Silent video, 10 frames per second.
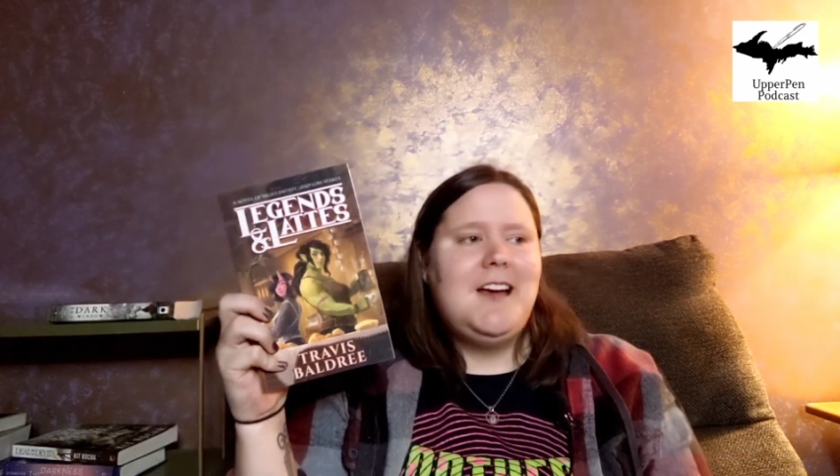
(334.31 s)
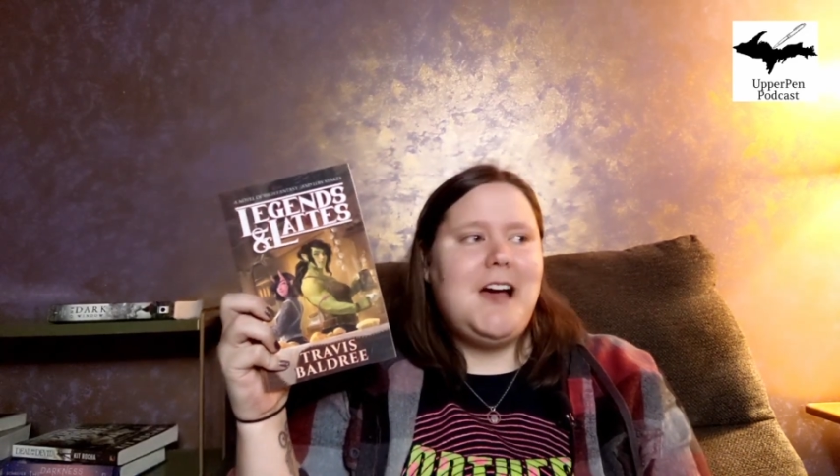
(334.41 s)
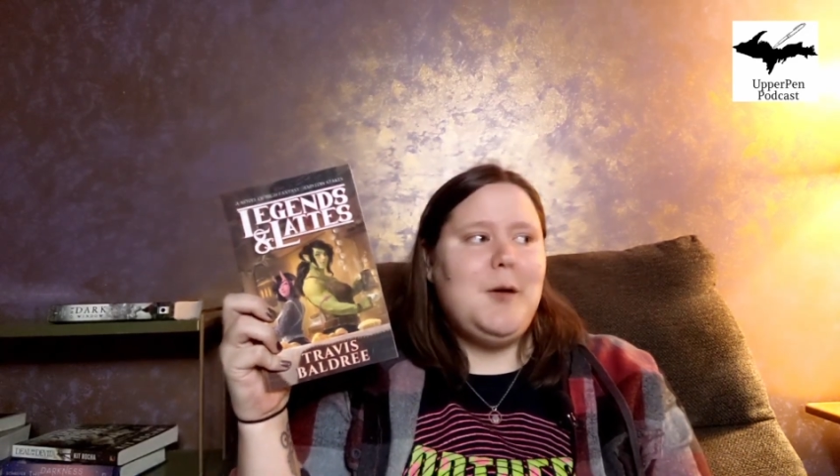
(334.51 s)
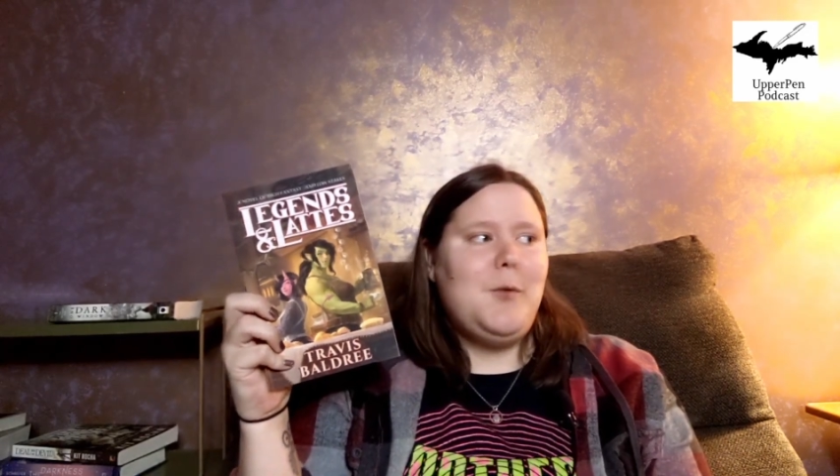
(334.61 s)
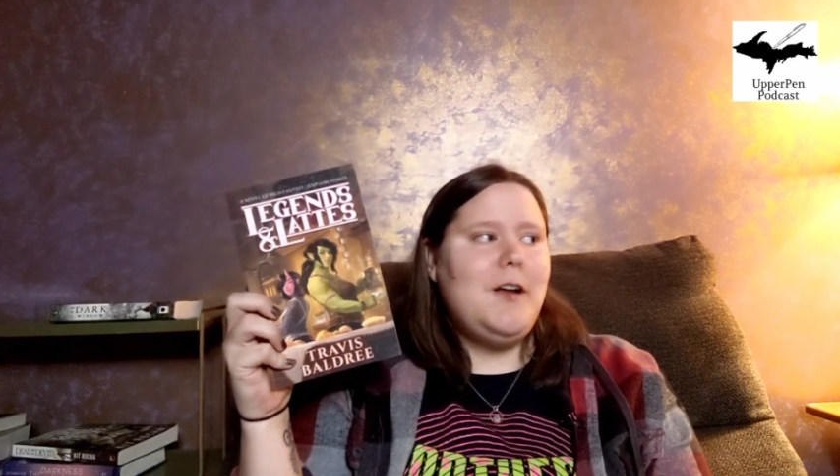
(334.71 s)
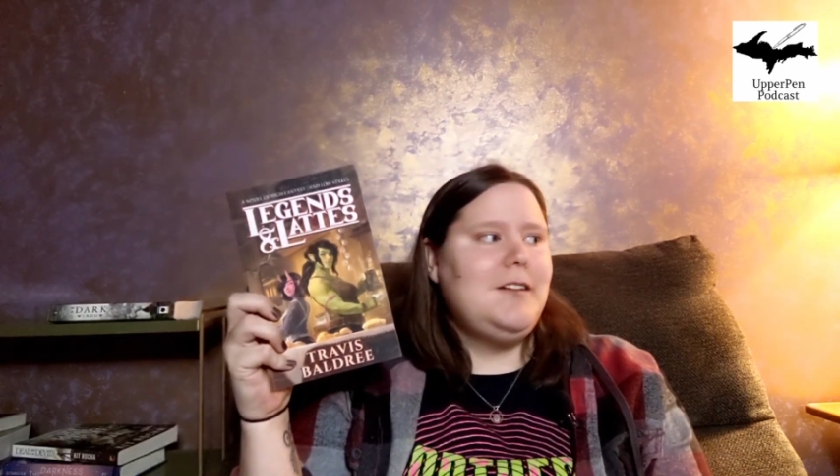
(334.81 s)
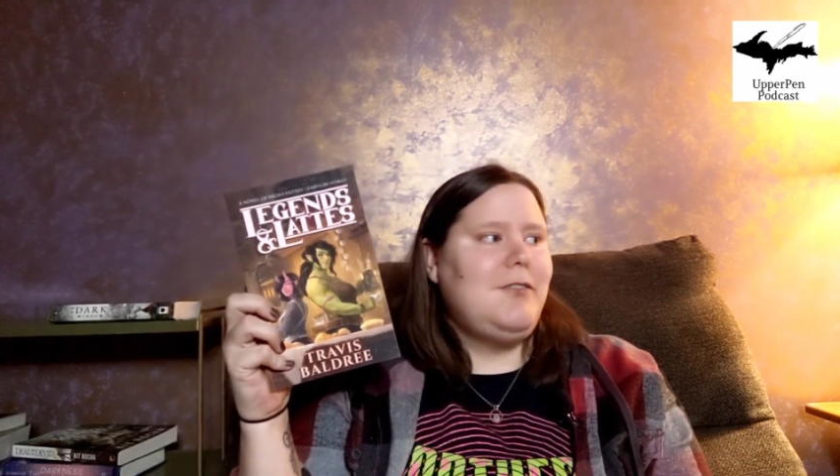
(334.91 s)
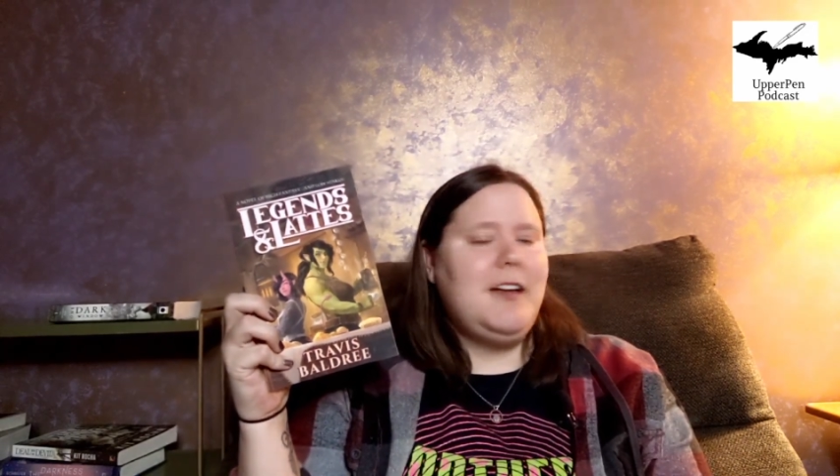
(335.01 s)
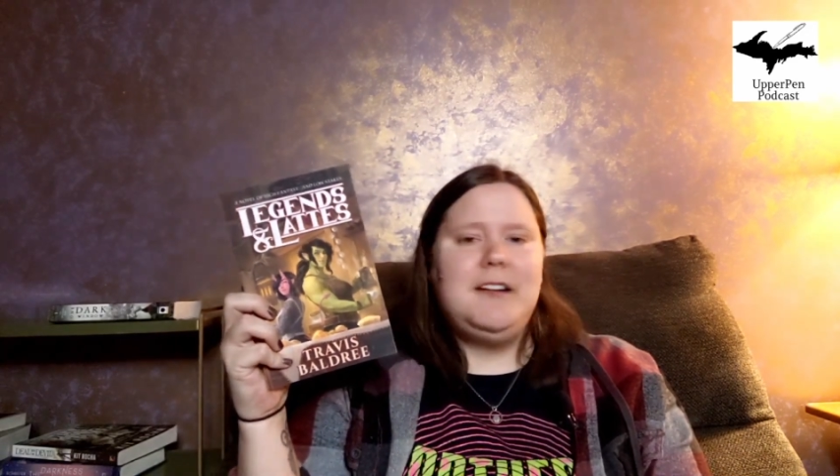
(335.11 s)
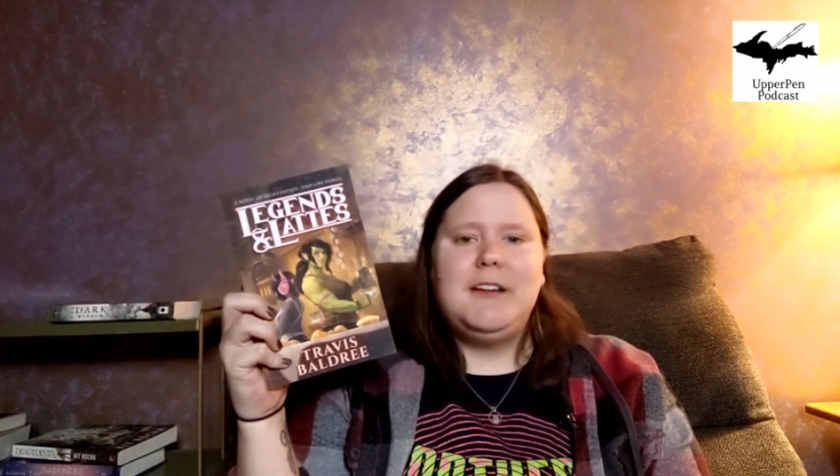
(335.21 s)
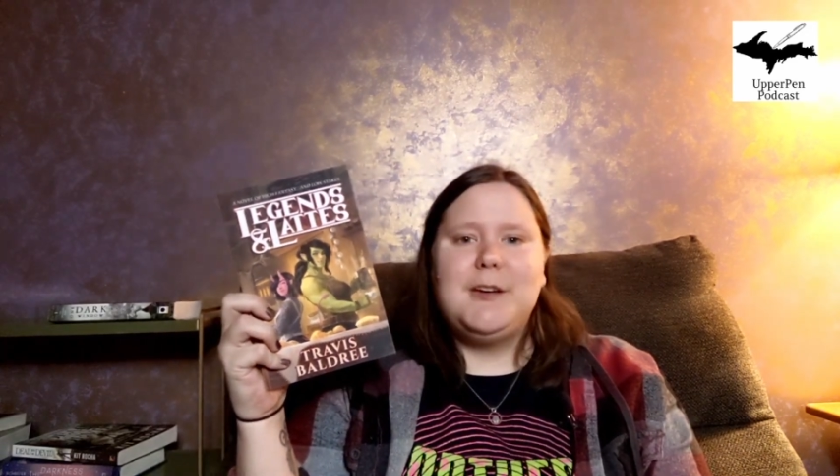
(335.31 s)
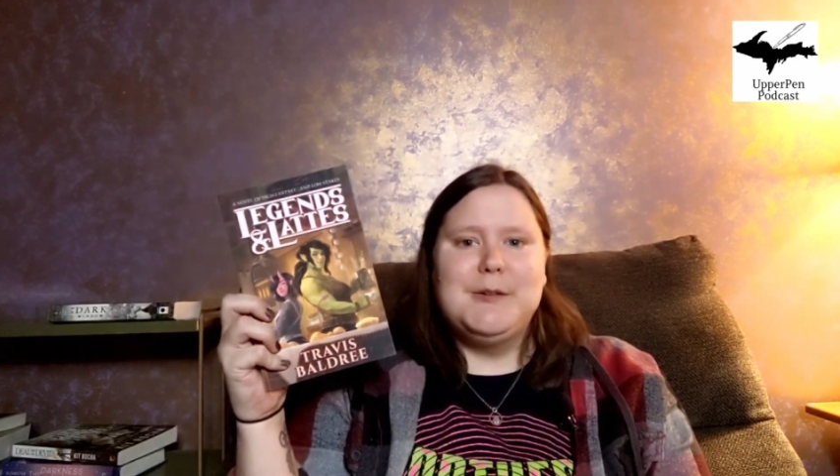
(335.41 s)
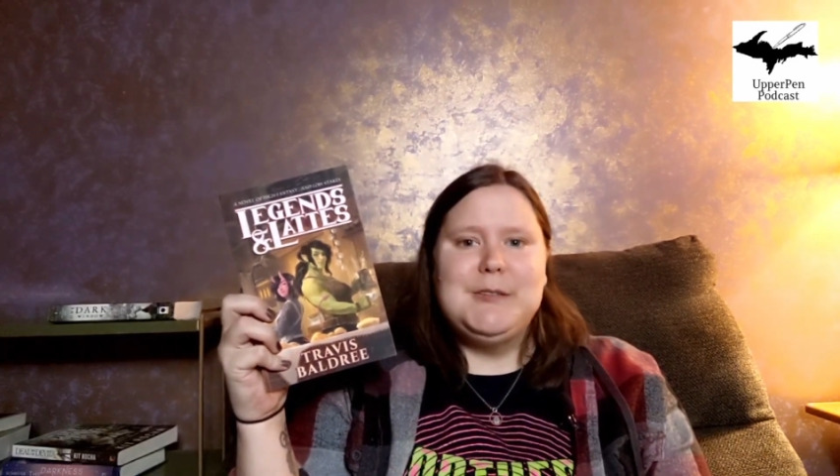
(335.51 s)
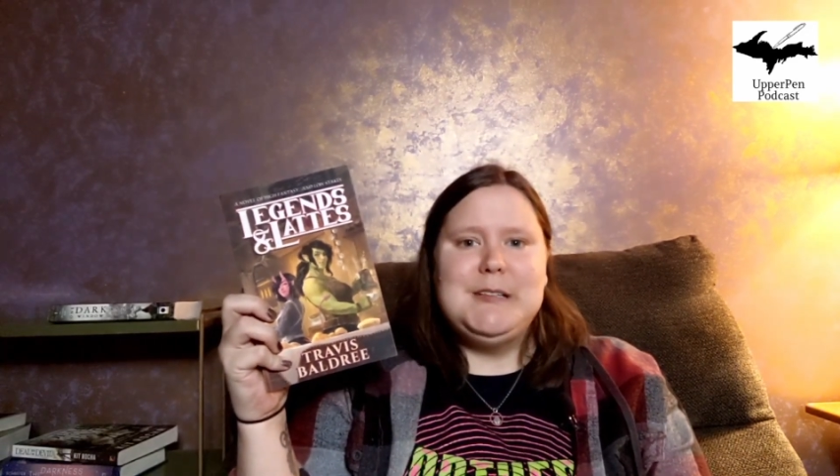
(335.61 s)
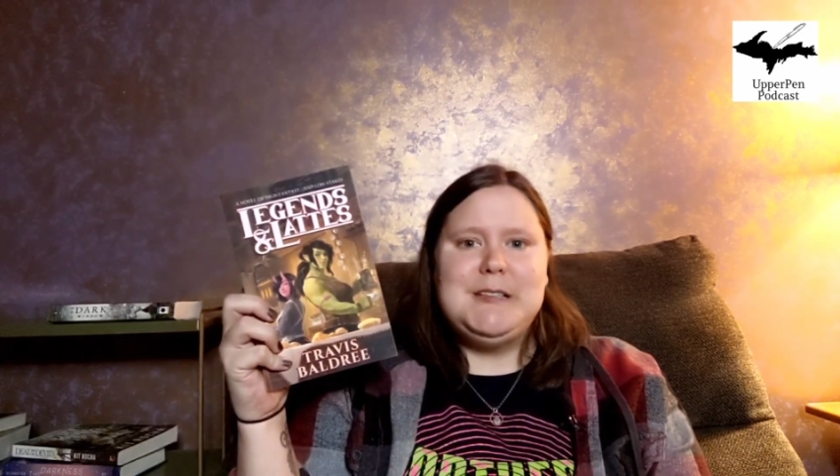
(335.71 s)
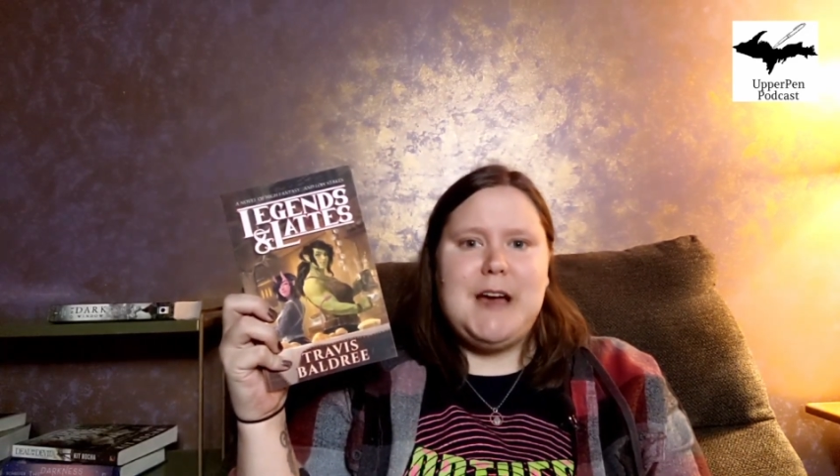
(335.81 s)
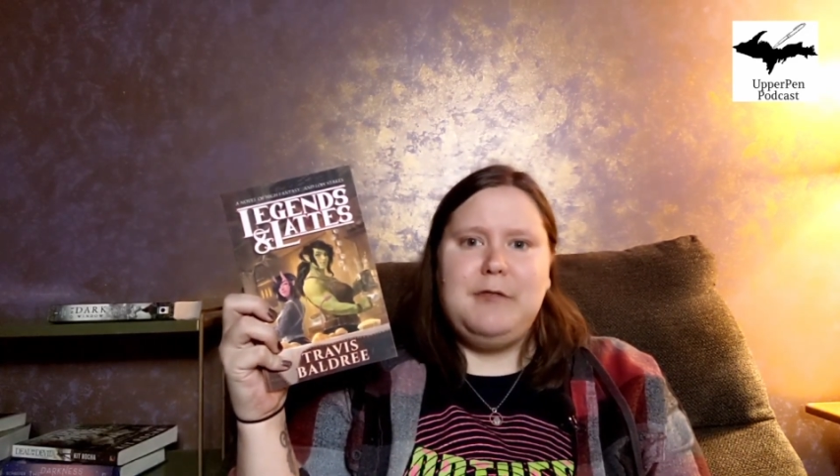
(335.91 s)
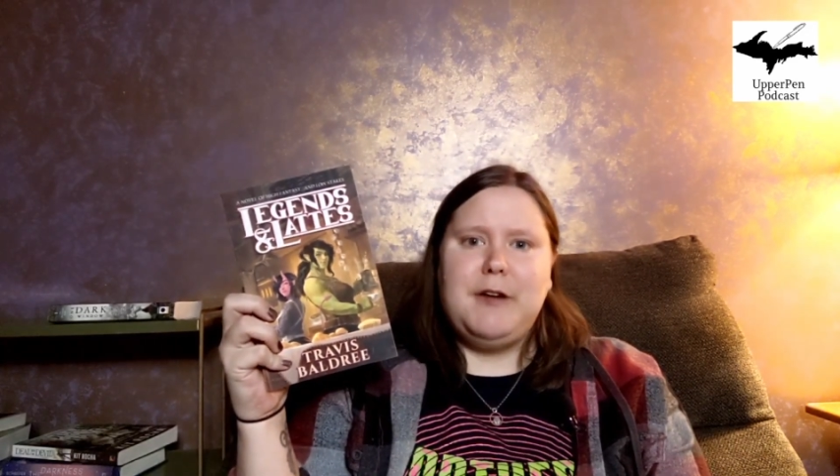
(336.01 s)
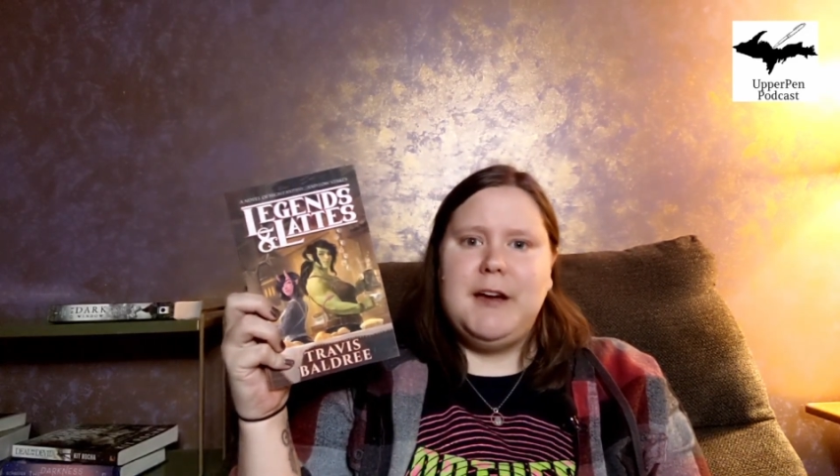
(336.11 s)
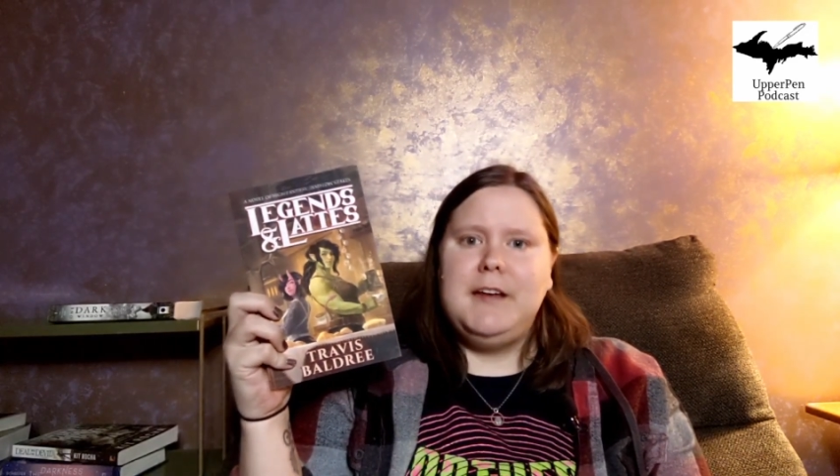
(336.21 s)
I want to find a cozy
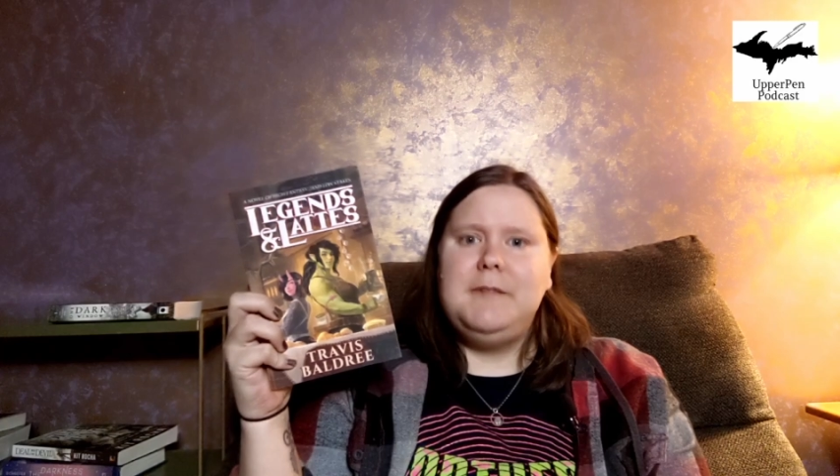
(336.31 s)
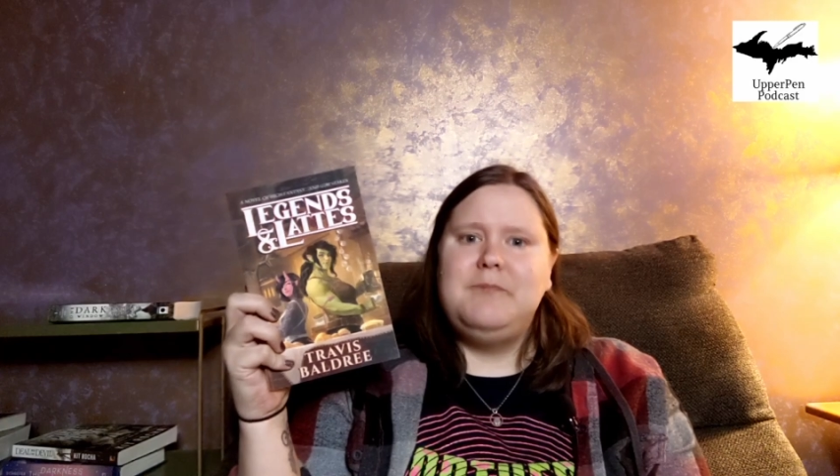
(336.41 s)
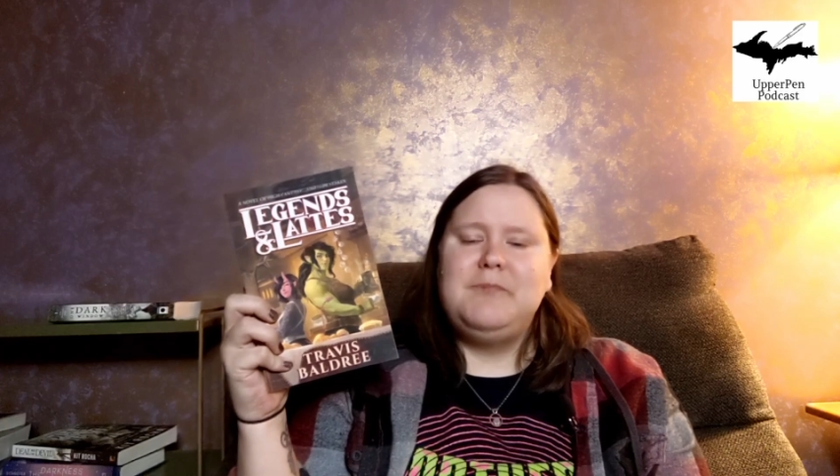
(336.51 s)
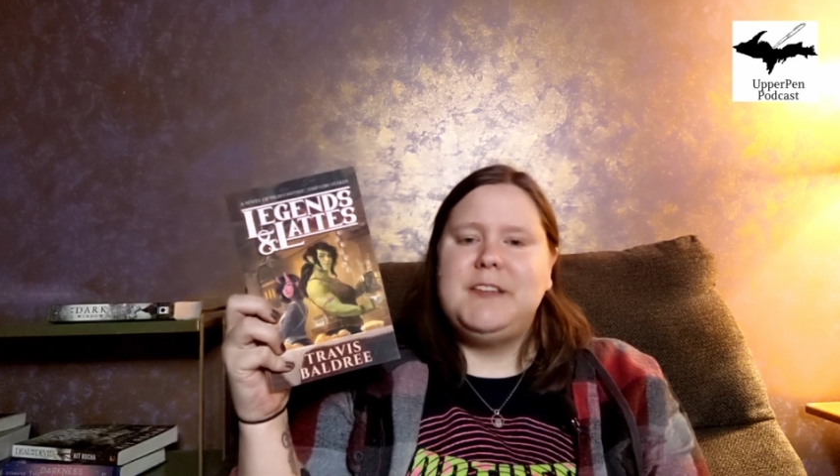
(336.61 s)
sci-fi